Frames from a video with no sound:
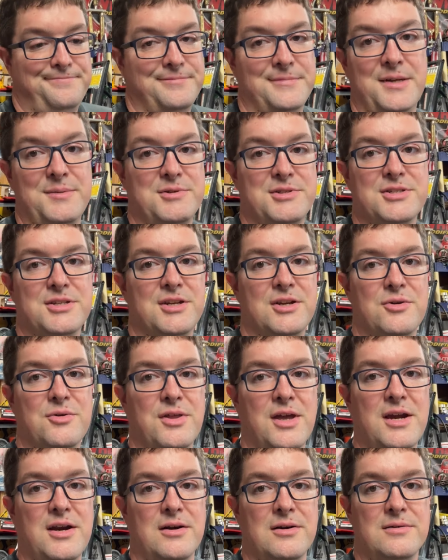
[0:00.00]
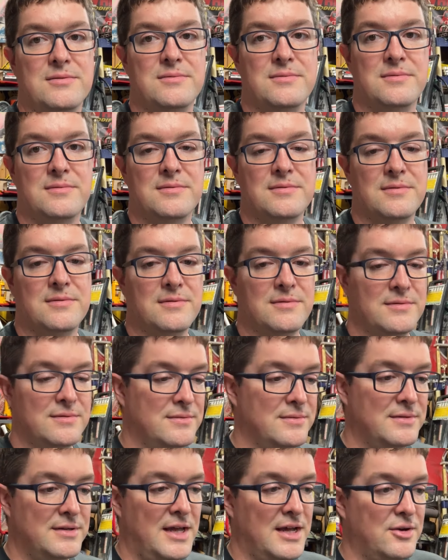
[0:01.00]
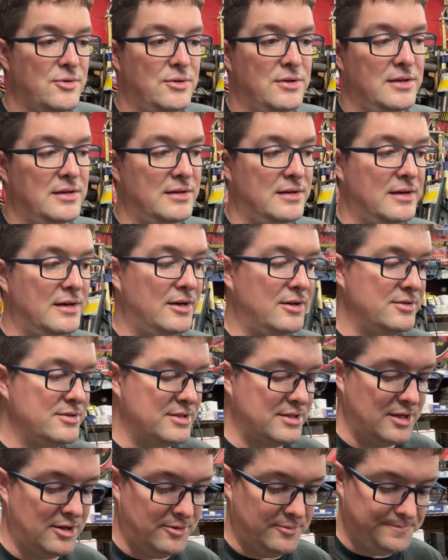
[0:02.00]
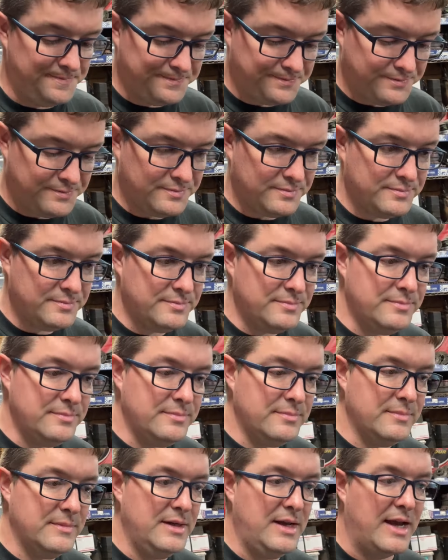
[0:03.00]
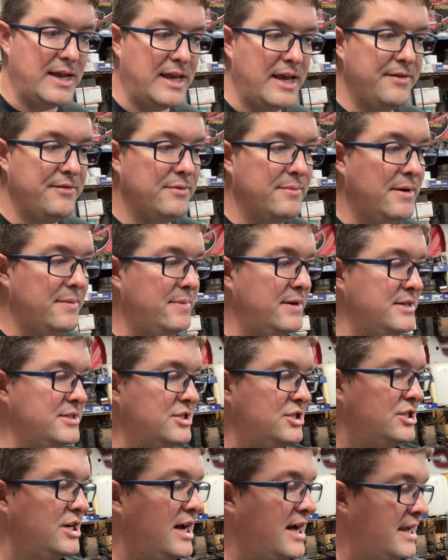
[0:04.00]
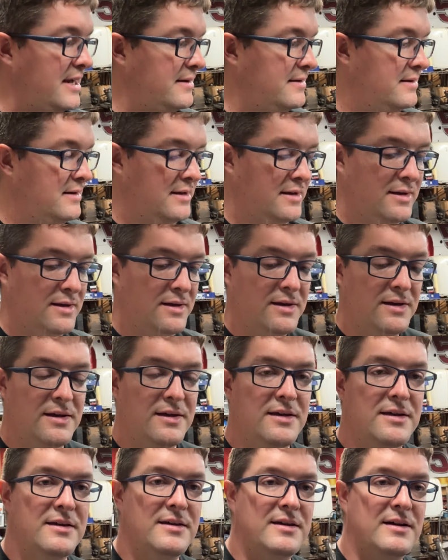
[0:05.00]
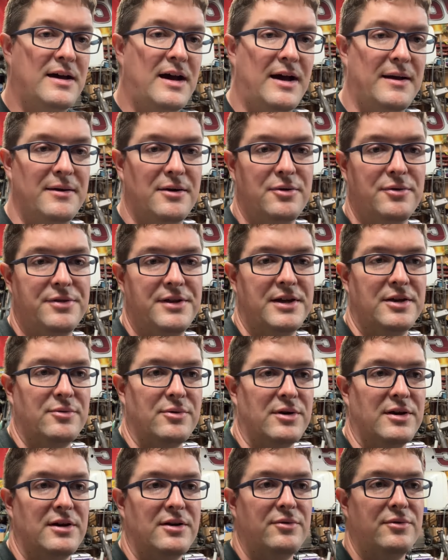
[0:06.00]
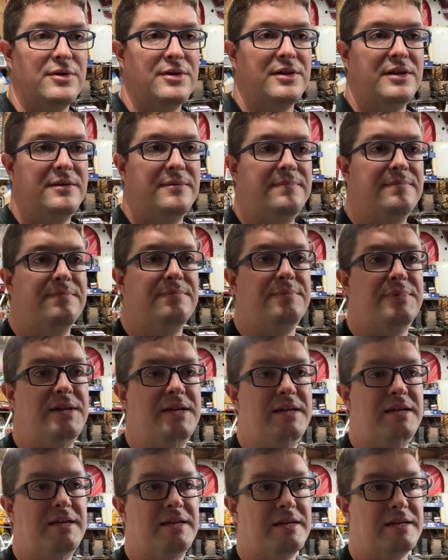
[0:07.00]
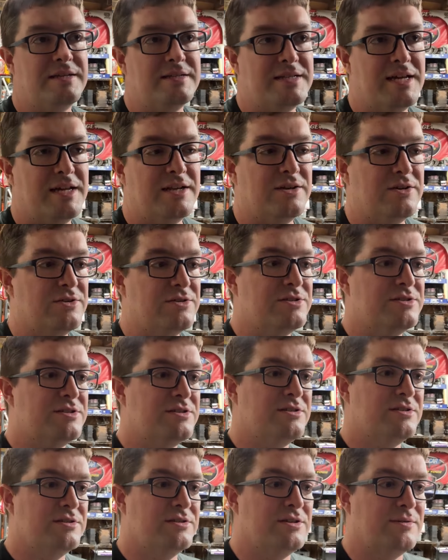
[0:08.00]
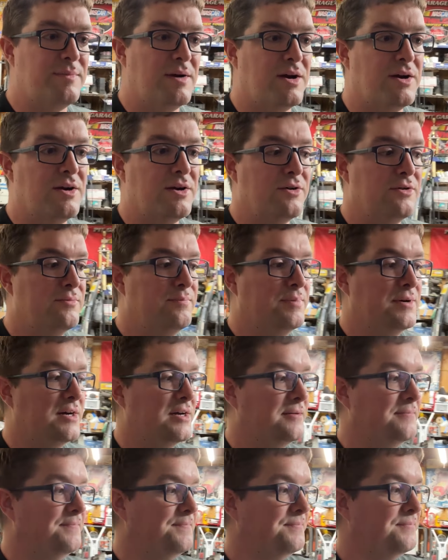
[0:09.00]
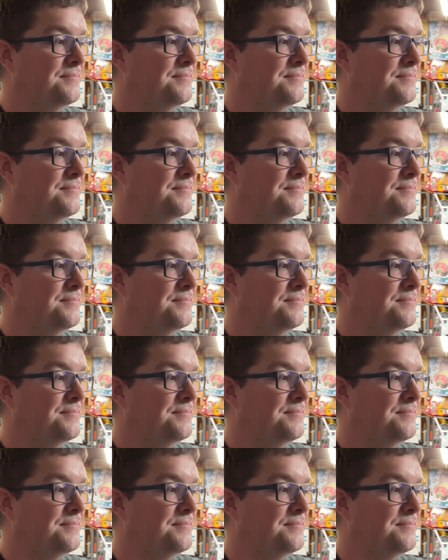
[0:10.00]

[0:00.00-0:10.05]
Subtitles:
I'm just going to go there. Heck with it, you know? So I gave it my best shot. I don't think we're going to really be contenders tomorrow, but